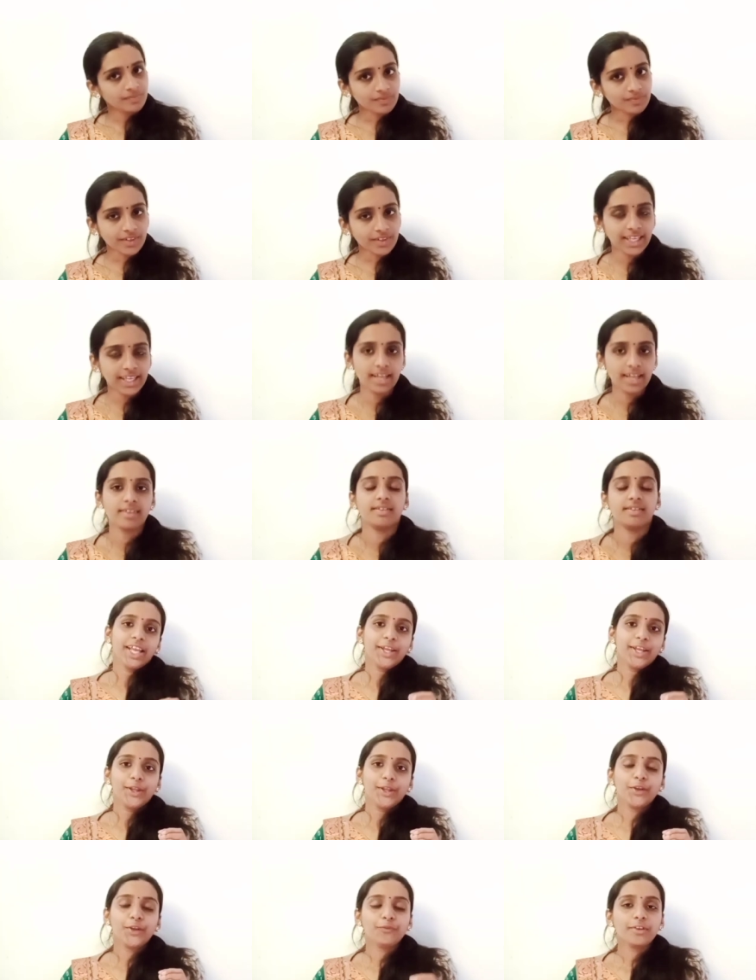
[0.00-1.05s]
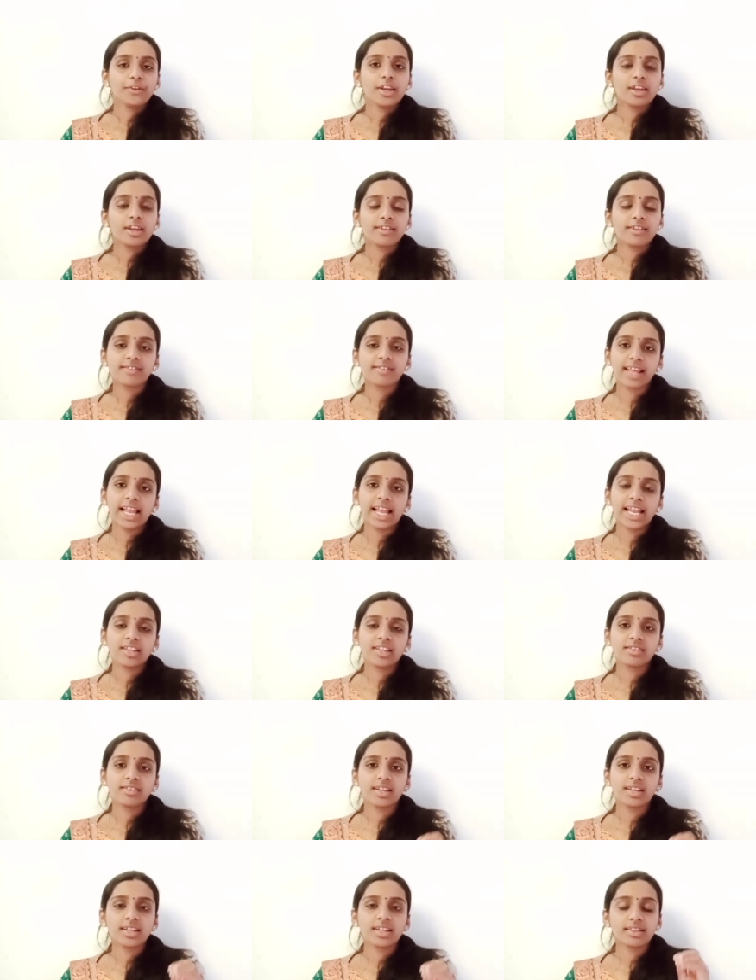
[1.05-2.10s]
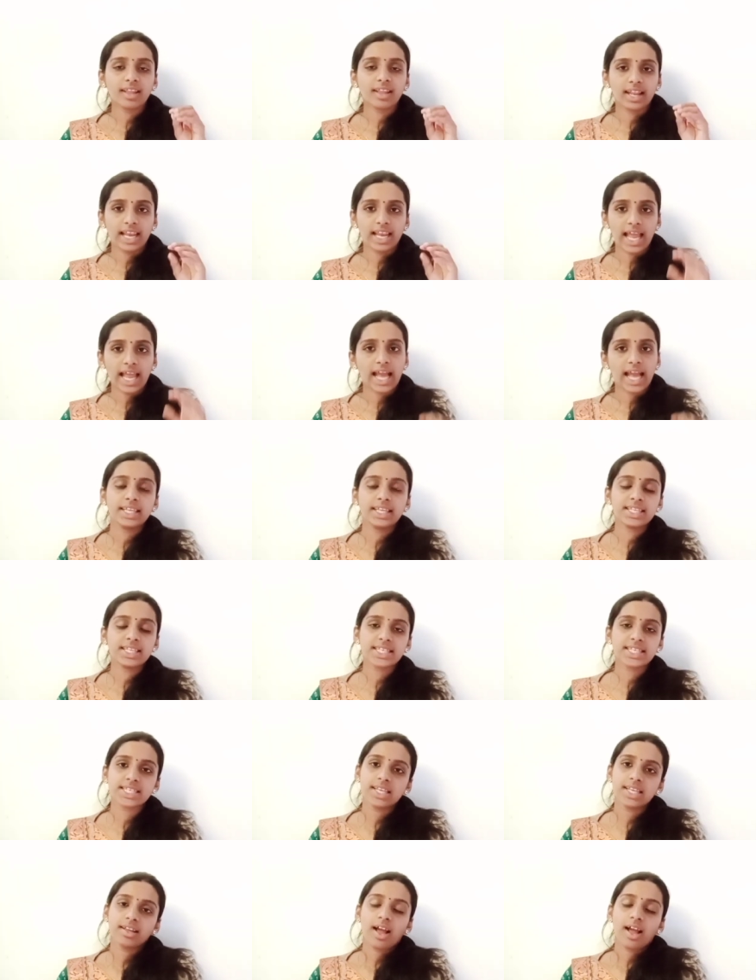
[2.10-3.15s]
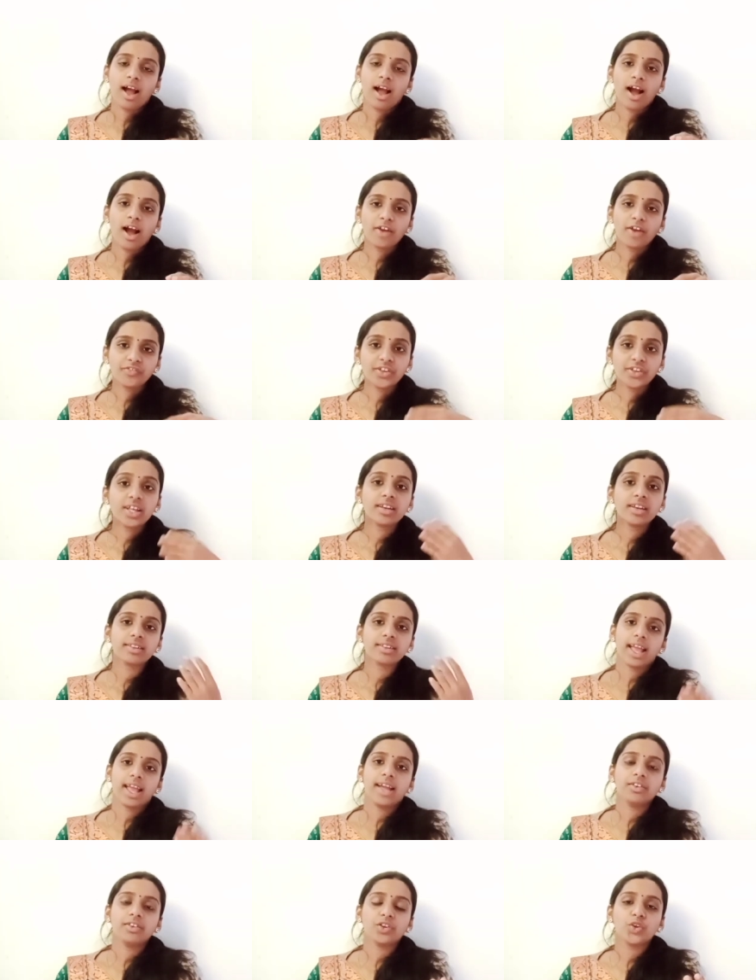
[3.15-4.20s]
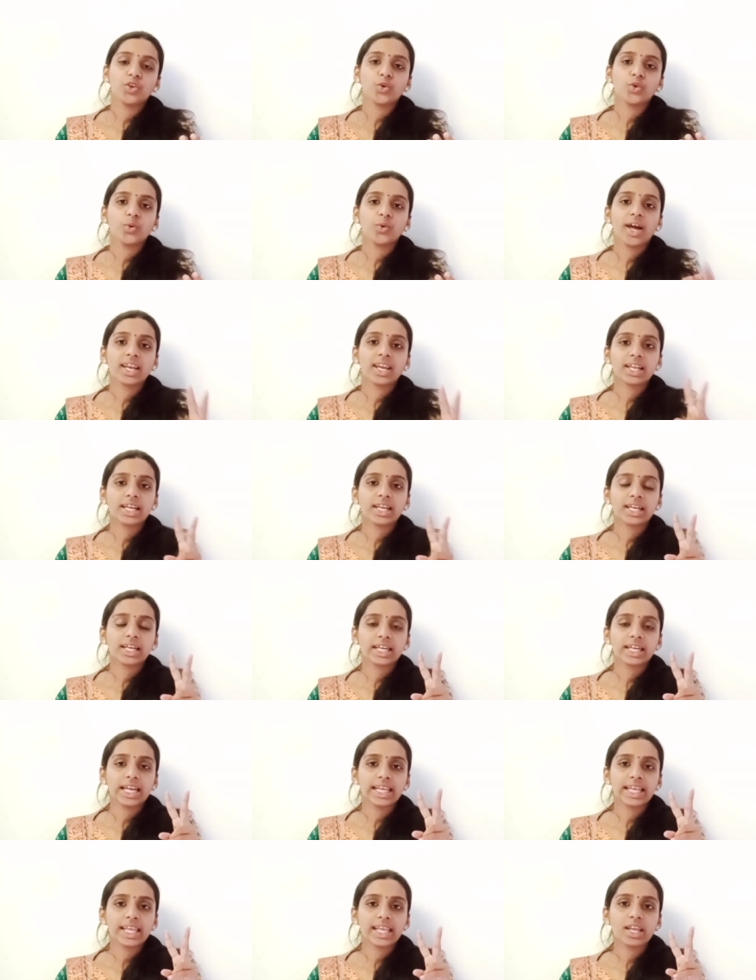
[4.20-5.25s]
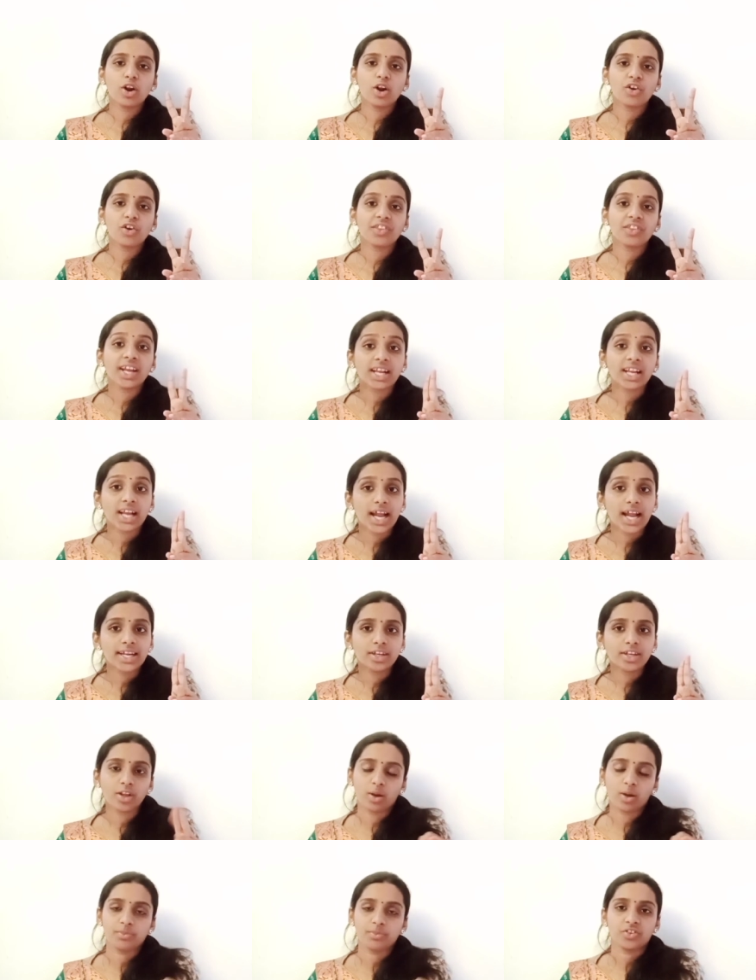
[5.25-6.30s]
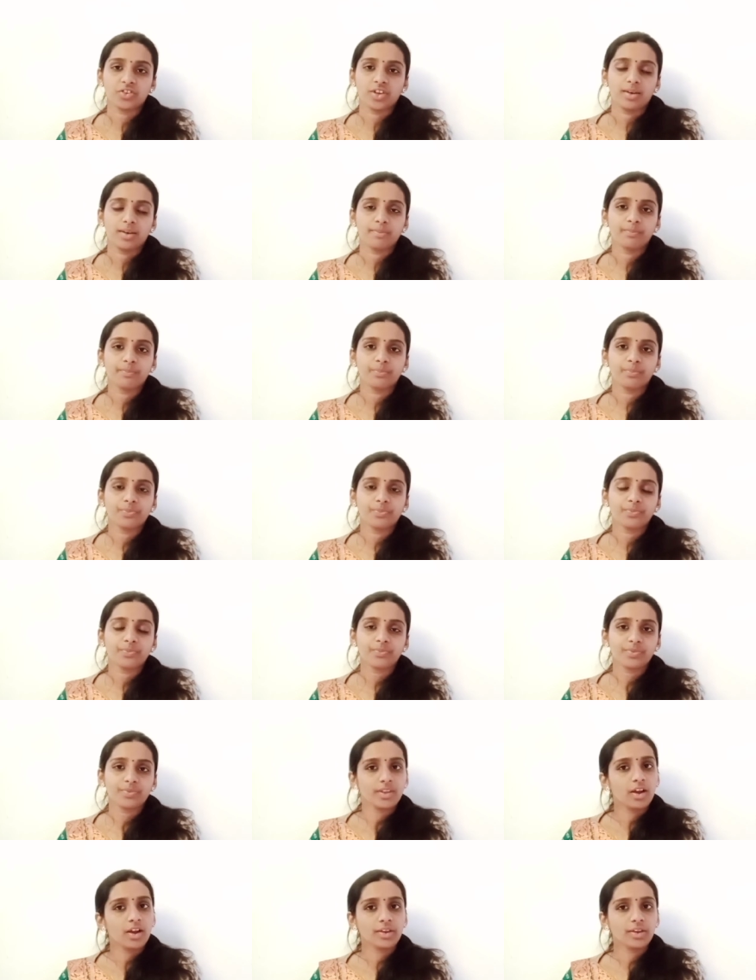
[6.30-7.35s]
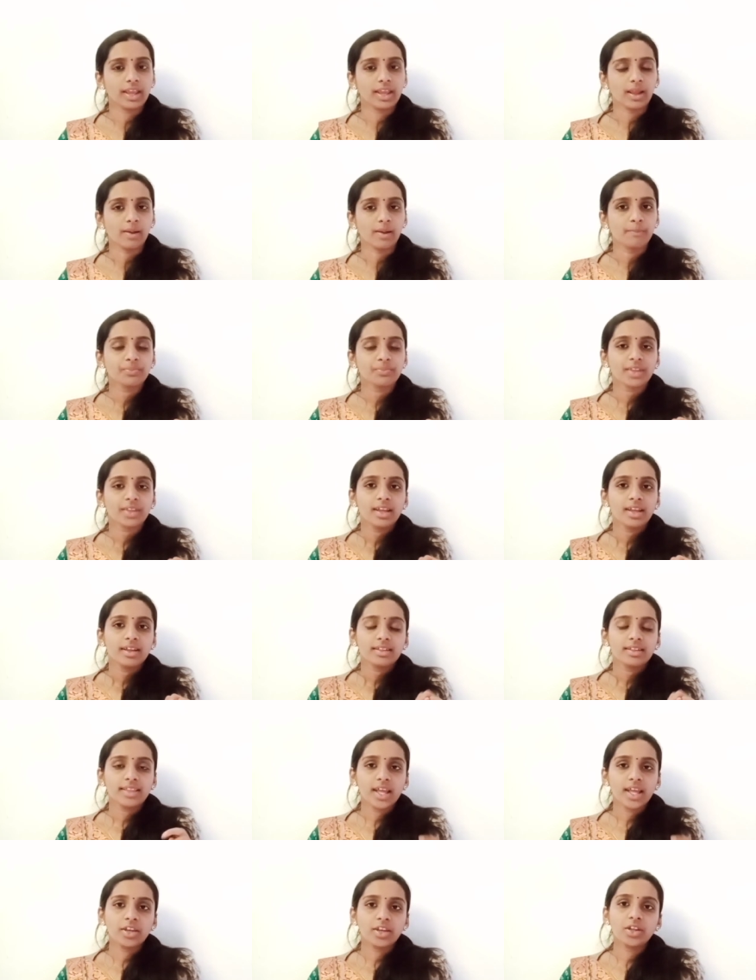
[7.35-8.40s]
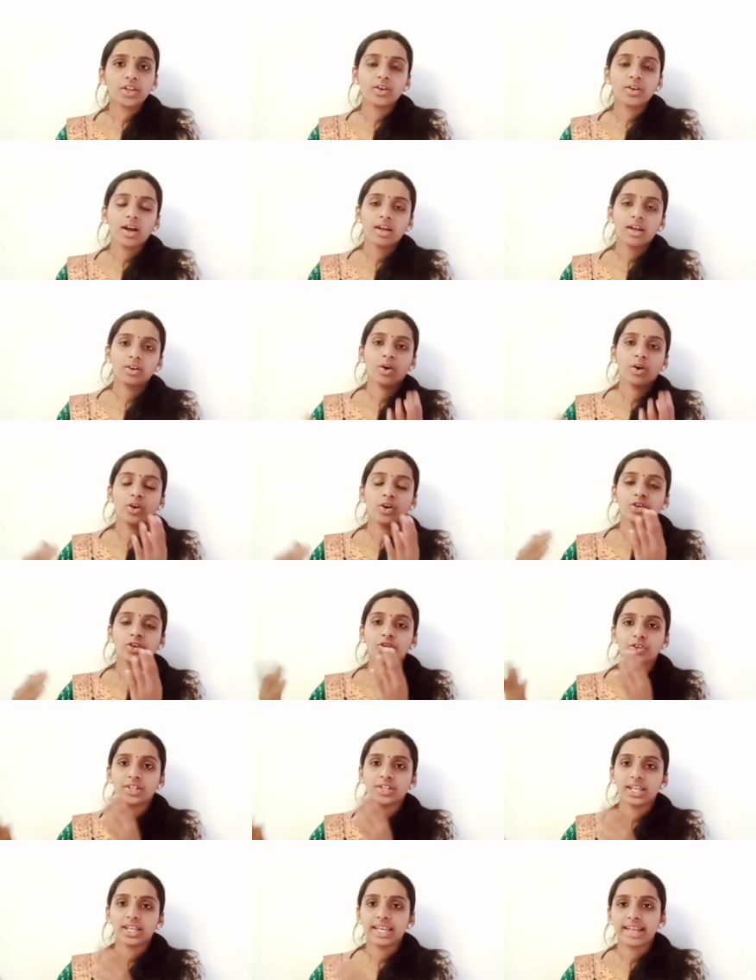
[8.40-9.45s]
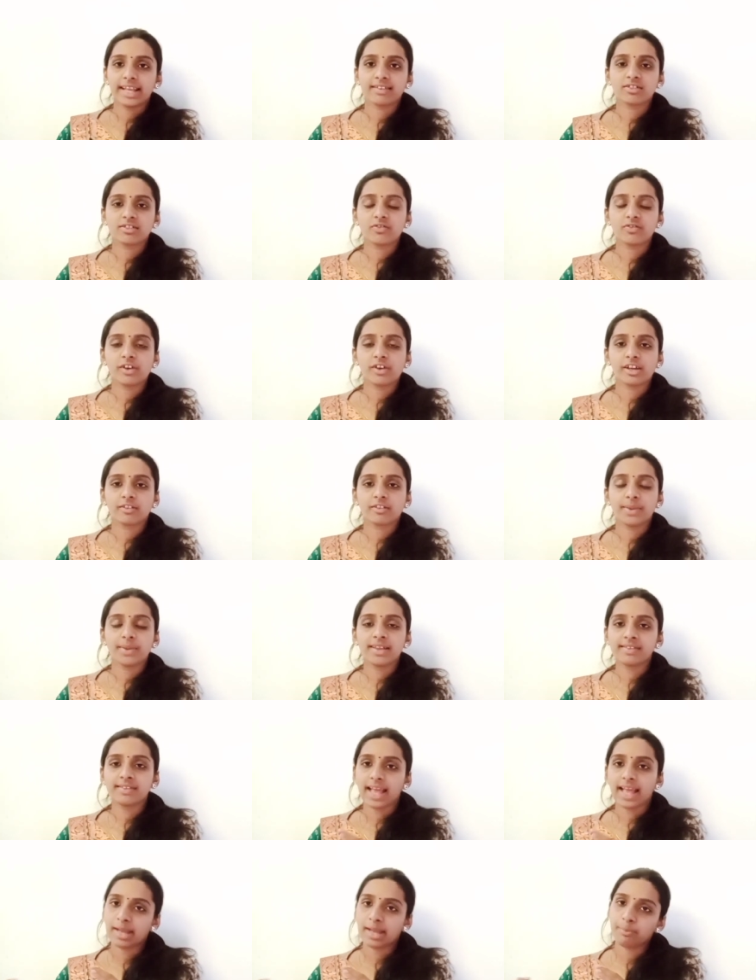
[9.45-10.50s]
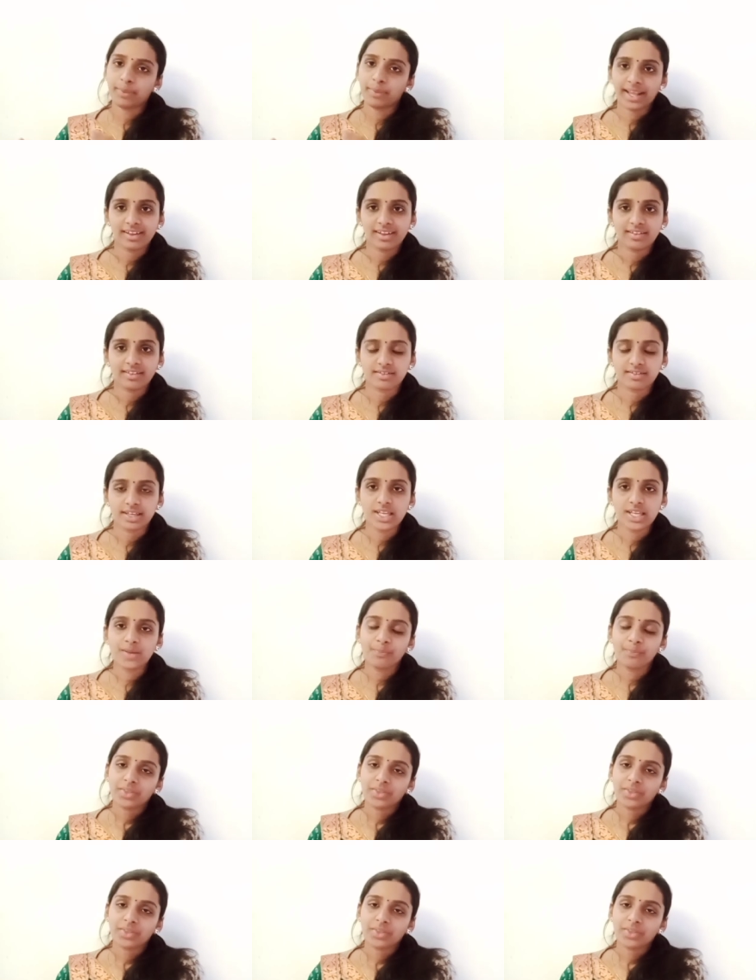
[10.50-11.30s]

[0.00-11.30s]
Yes, if you are selecting the lines, after that you are clicking on the cut option. Okay. Then you are going to the next workspace and pasting.